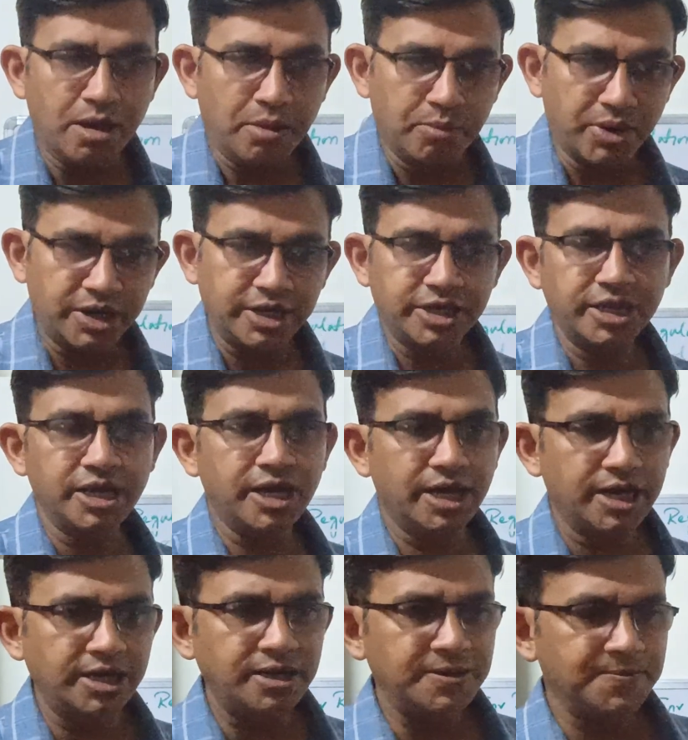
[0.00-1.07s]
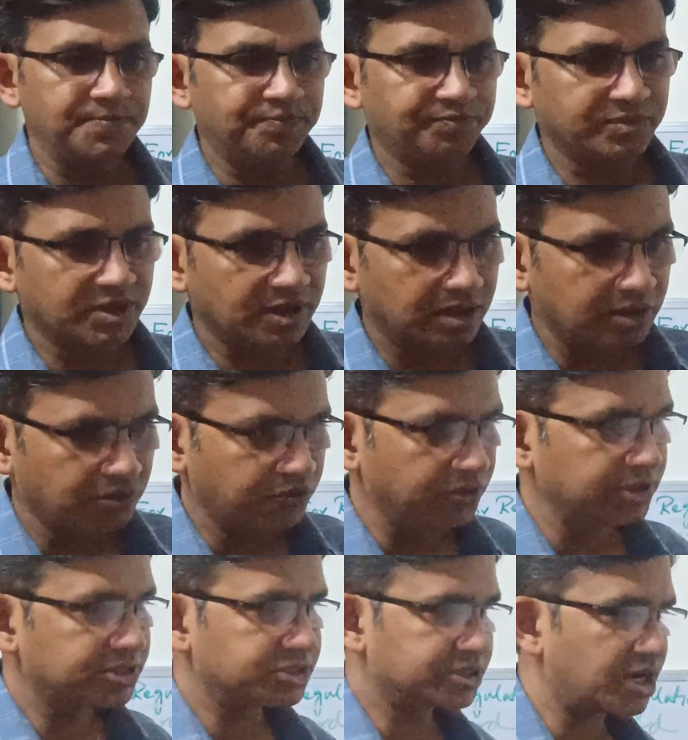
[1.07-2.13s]
But here
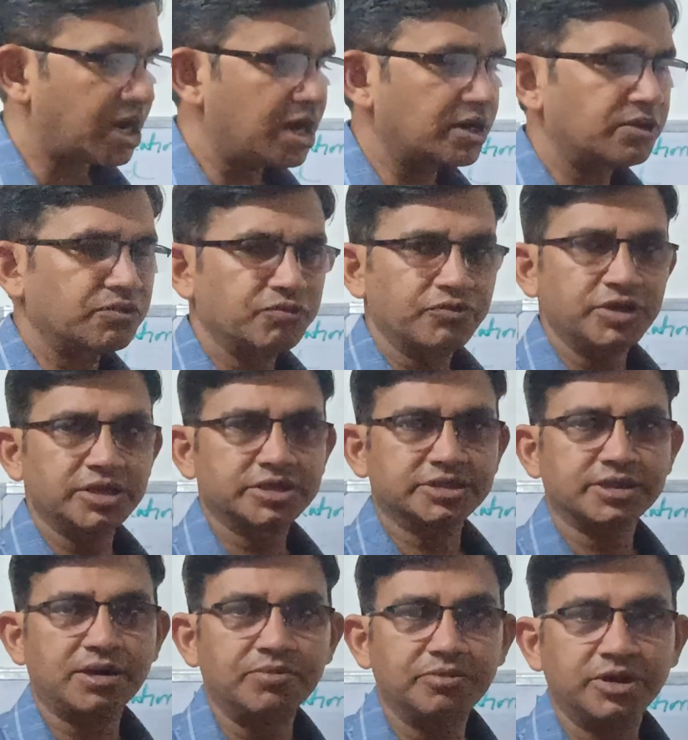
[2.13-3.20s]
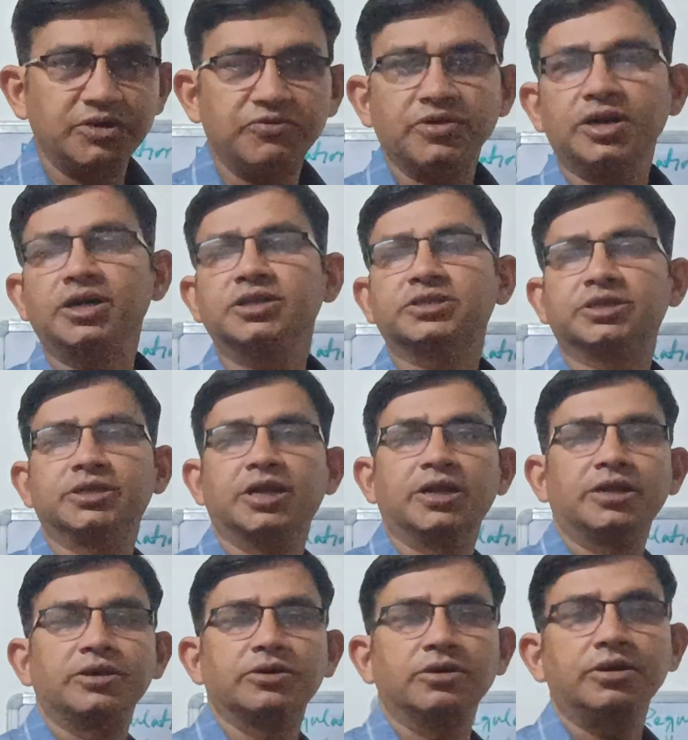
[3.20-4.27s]
we'll start with some different
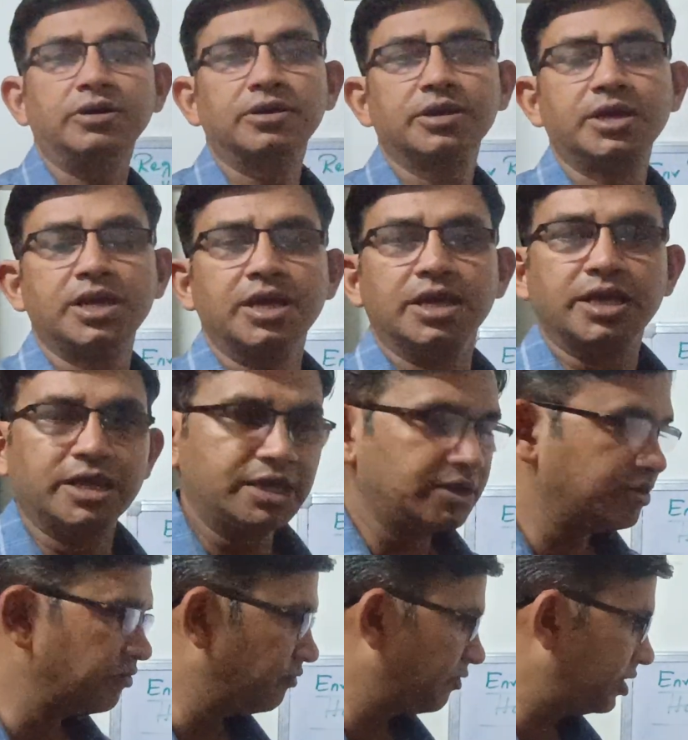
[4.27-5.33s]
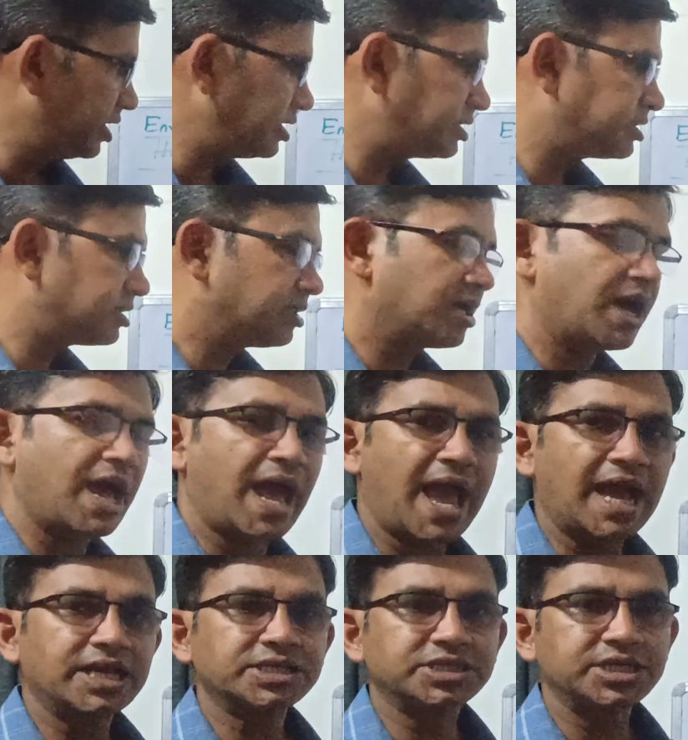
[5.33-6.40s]
scenario in which the
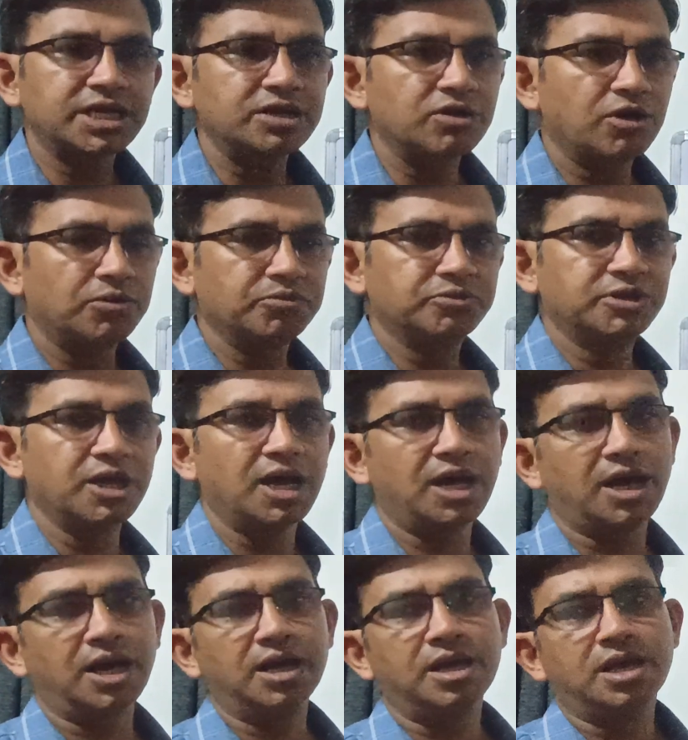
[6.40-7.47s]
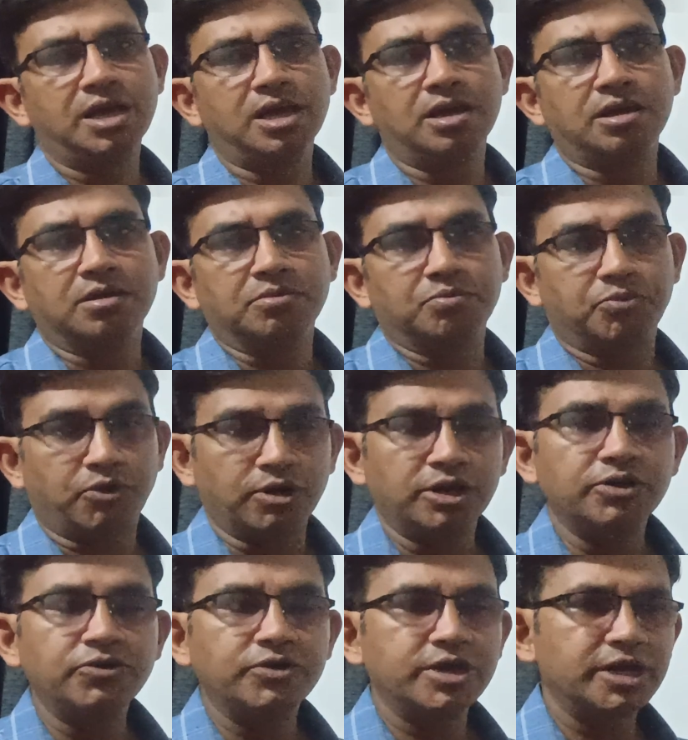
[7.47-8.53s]
action of the
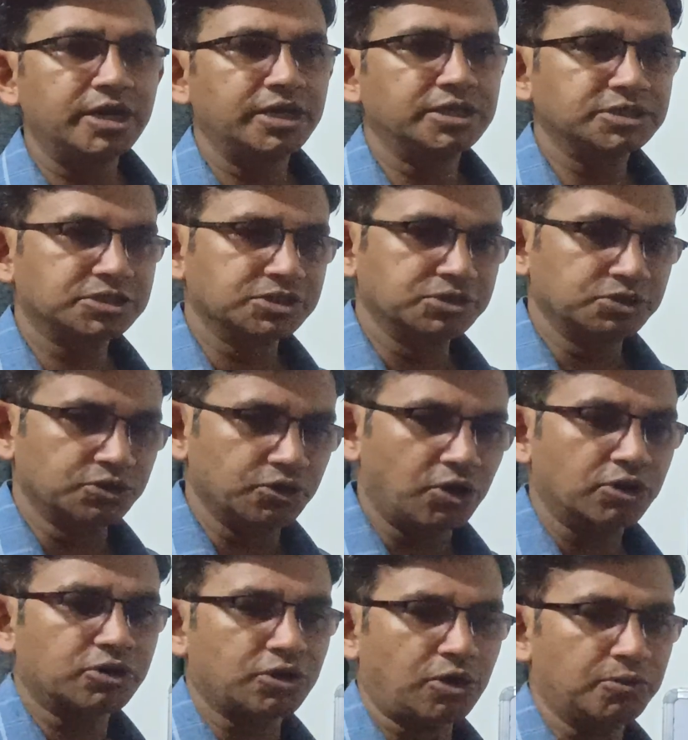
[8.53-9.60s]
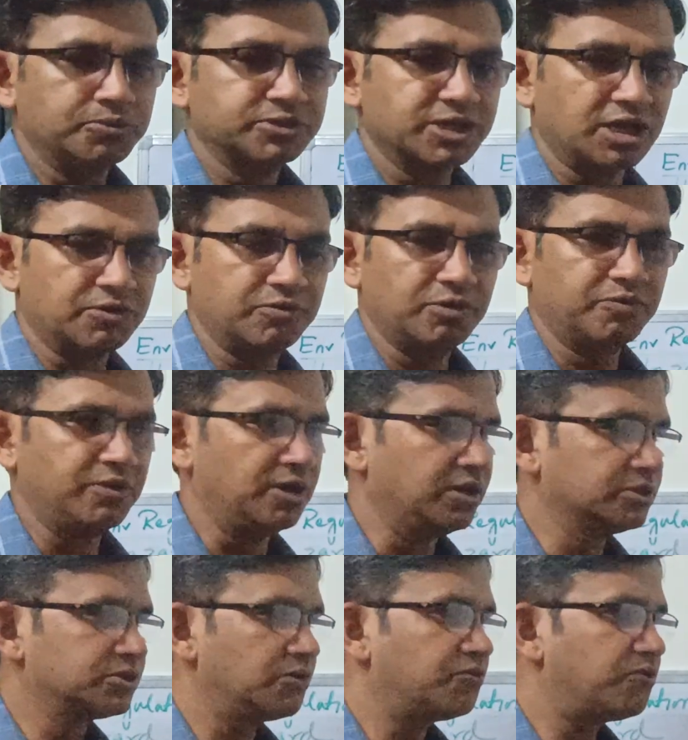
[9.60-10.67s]
polluter is not
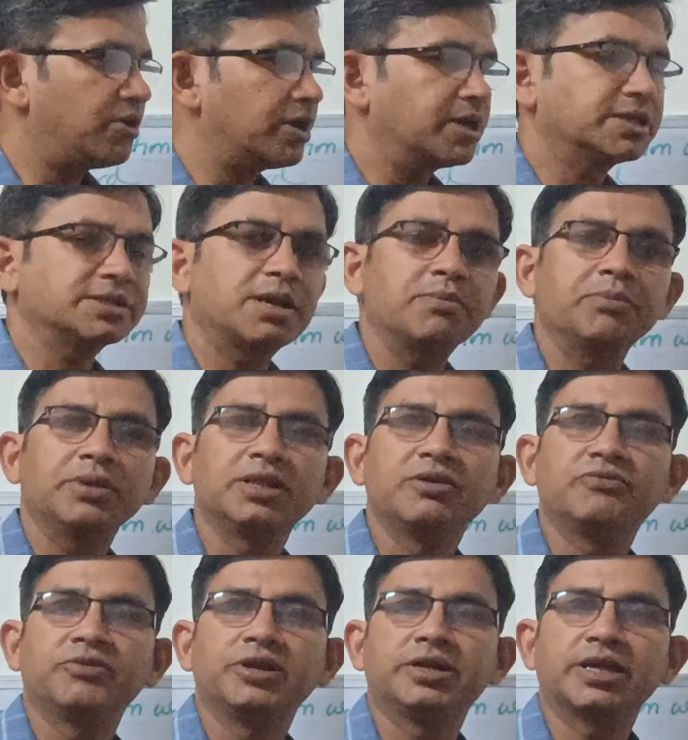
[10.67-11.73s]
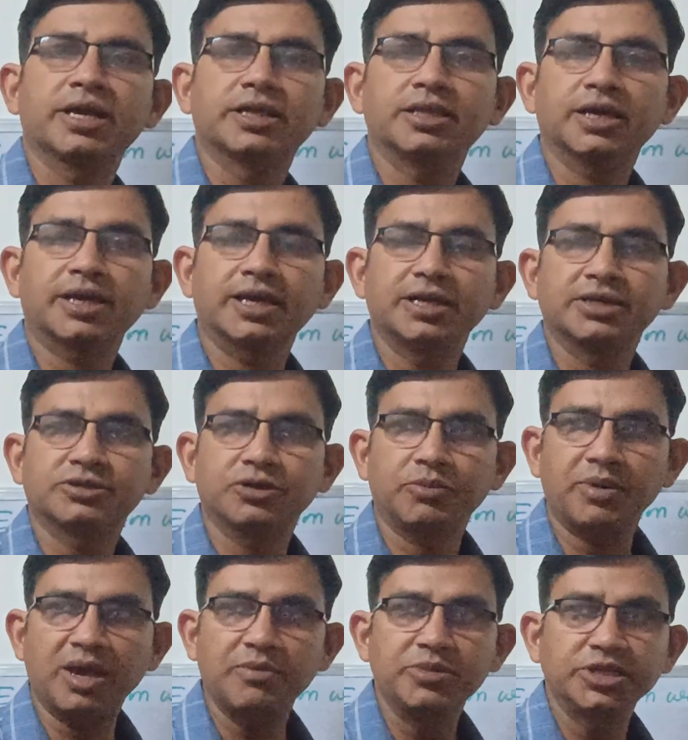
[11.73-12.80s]
observable. So for example, if we take the case of
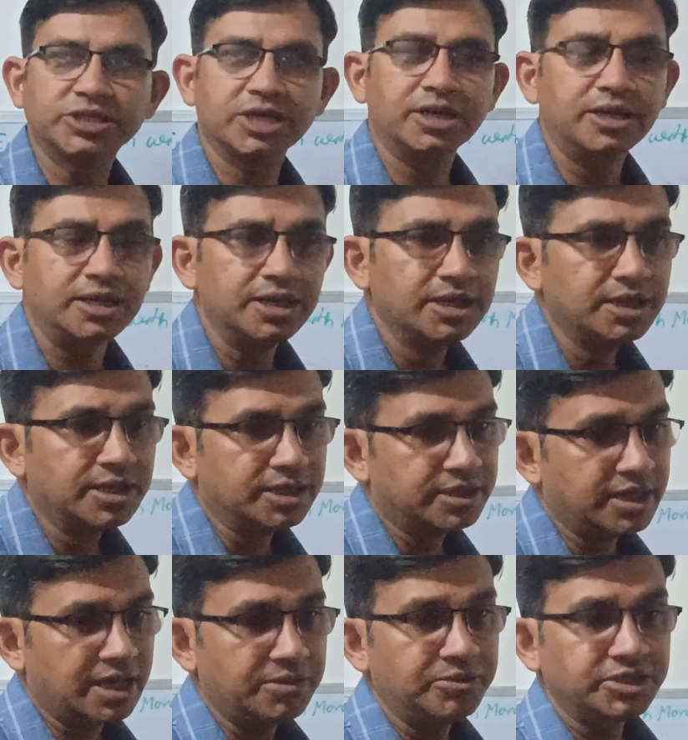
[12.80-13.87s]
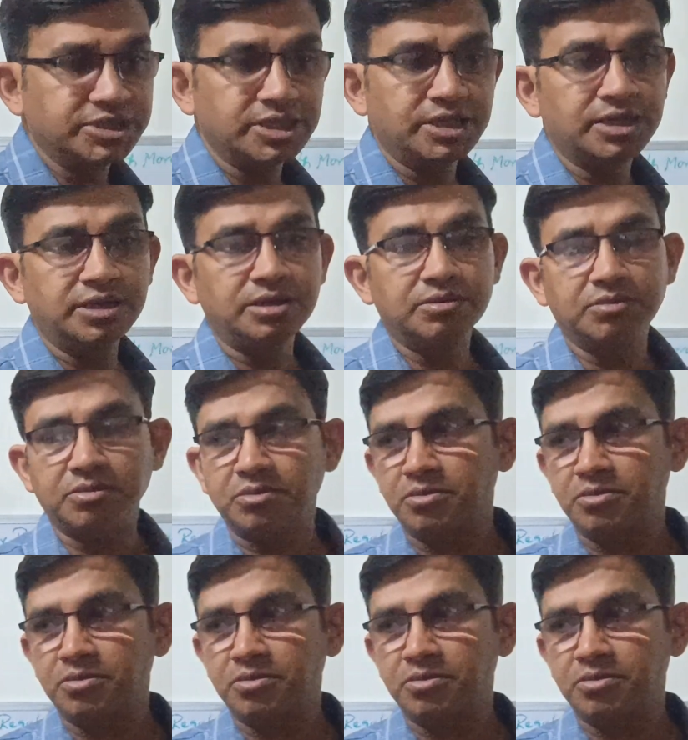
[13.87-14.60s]
emission, the emission